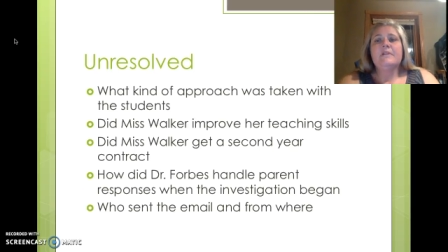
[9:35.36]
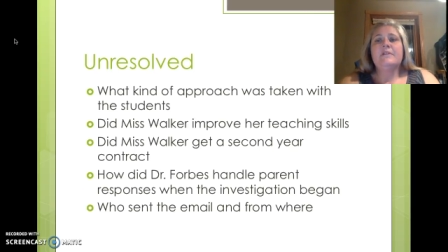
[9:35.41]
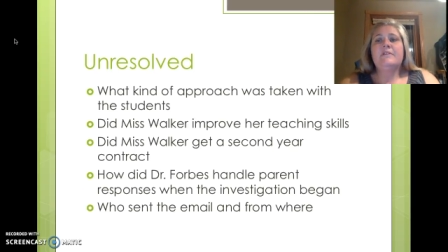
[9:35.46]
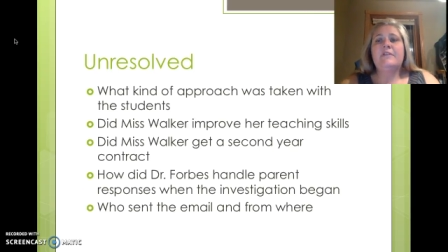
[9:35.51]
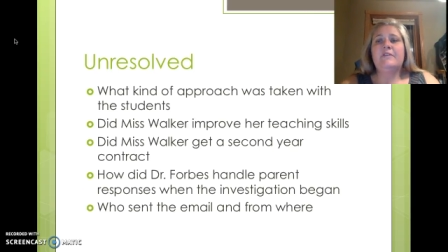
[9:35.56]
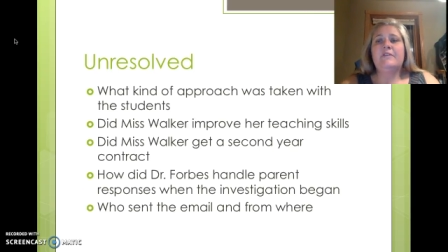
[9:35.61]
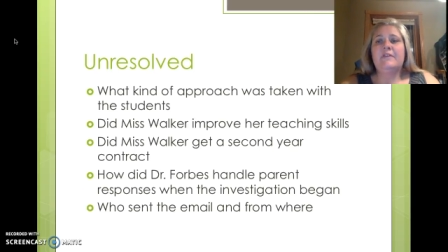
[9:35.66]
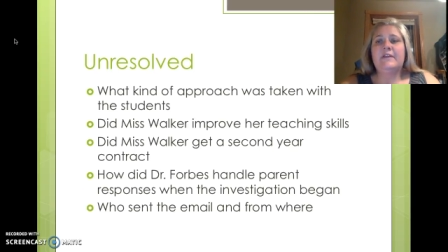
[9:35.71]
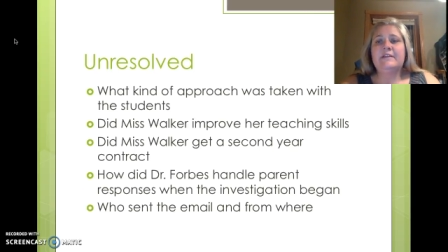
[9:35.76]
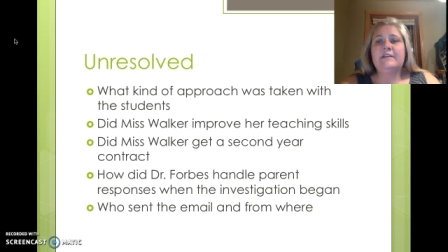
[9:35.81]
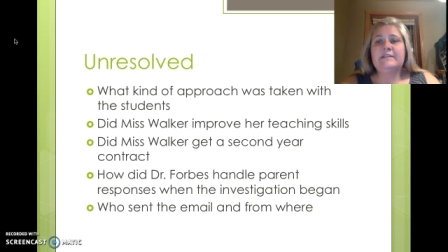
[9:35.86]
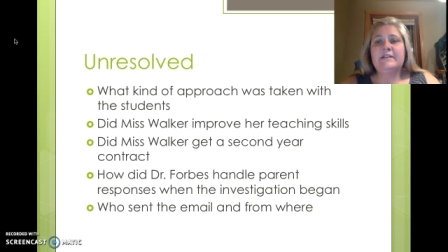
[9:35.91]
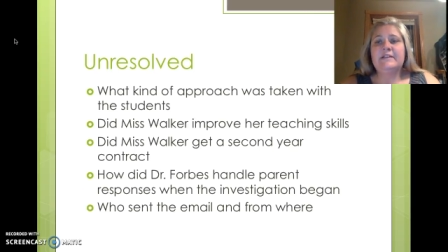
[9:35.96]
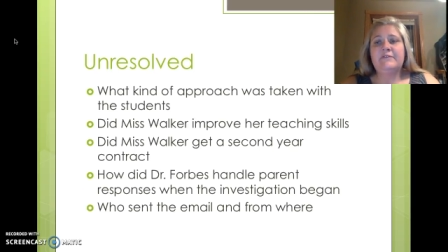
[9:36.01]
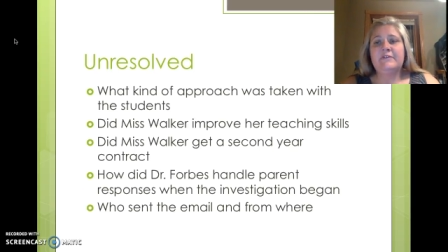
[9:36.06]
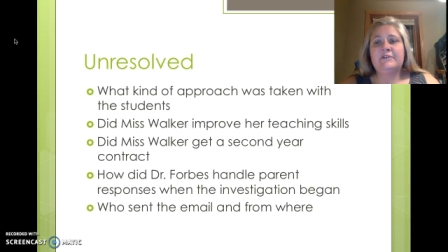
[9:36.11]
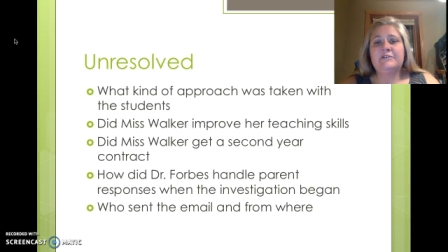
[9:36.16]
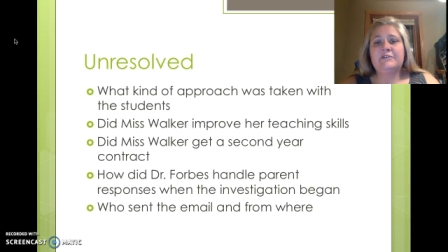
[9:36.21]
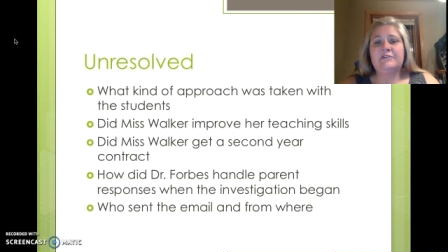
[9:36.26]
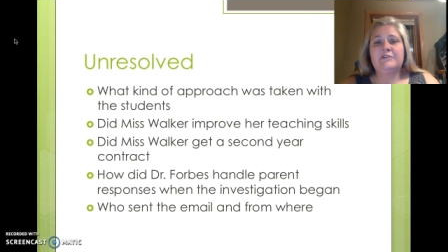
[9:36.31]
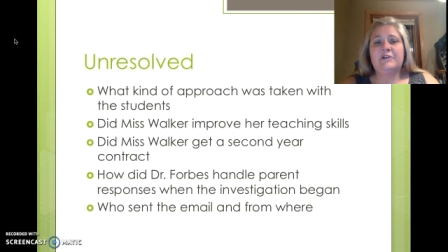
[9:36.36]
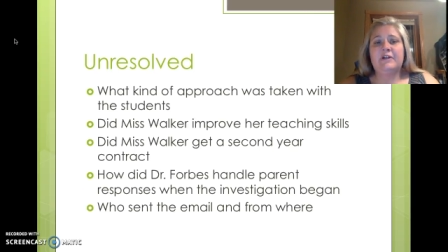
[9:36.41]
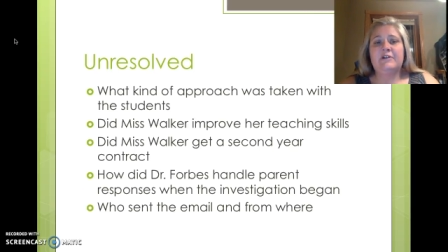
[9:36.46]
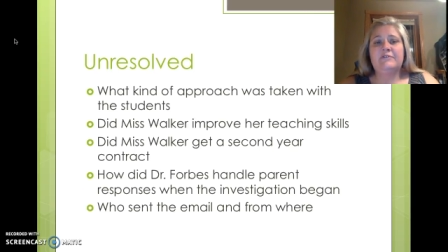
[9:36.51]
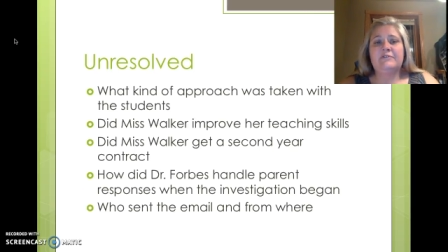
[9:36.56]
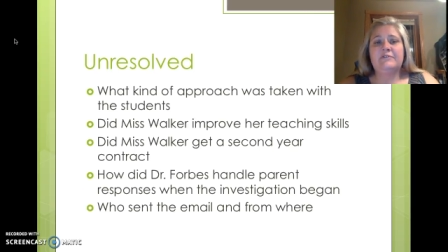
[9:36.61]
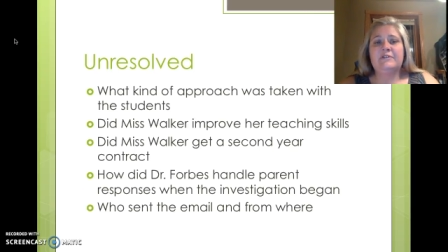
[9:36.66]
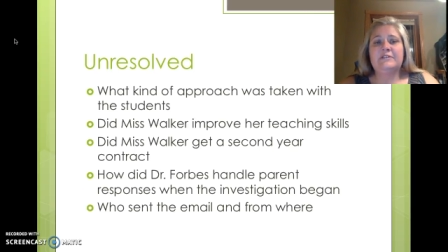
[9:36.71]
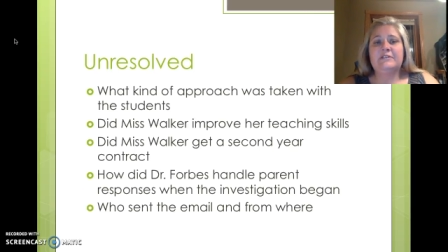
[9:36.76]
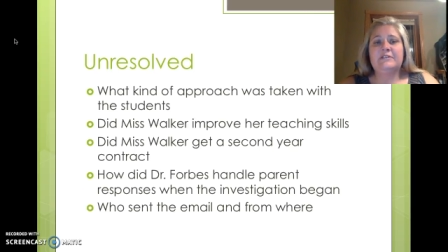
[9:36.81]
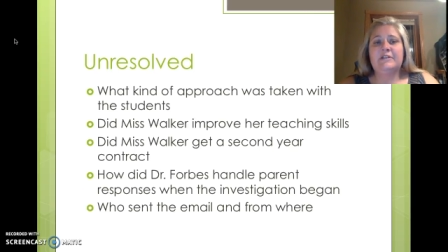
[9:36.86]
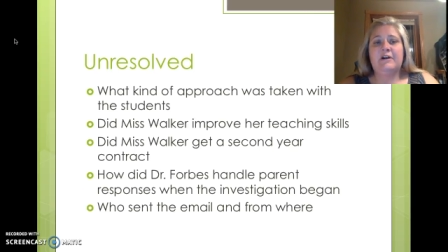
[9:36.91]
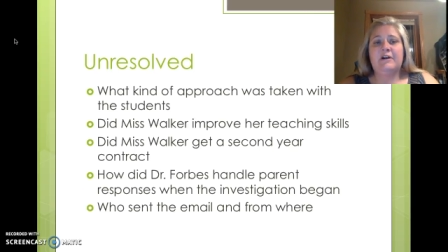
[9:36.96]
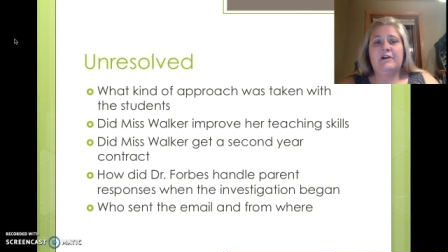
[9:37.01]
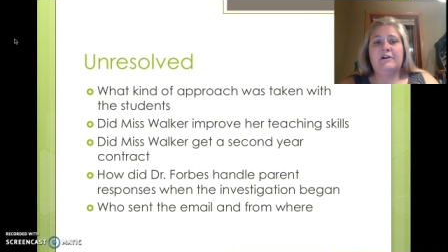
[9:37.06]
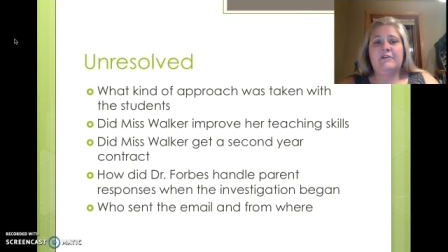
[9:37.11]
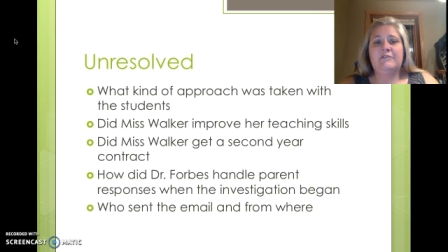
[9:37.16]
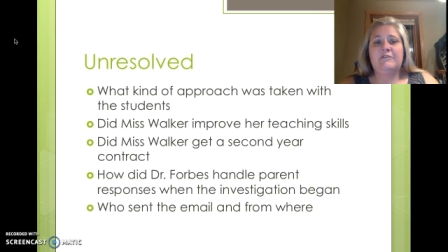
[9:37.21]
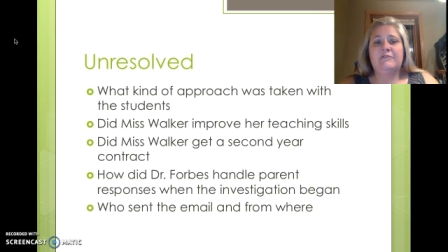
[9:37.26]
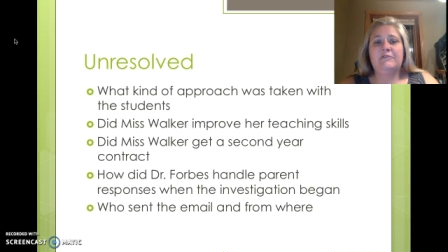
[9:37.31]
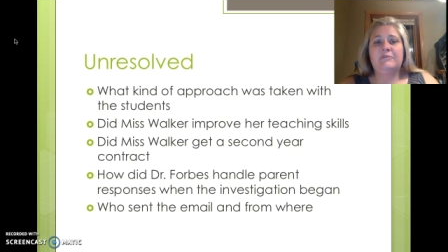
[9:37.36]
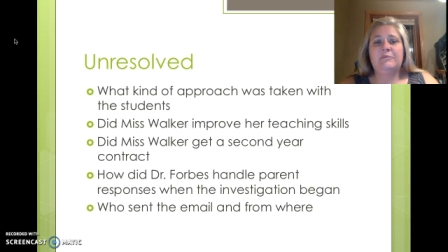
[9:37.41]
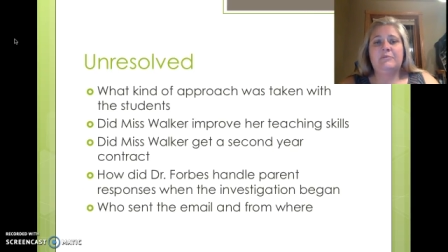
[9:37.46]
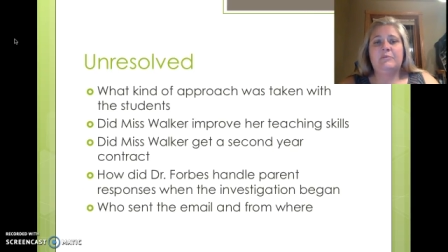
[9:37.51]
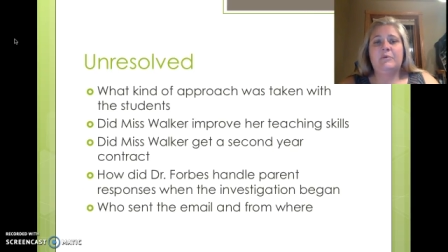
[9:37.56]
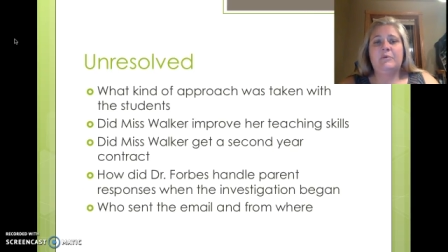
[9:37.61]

The things I felt are unresolved.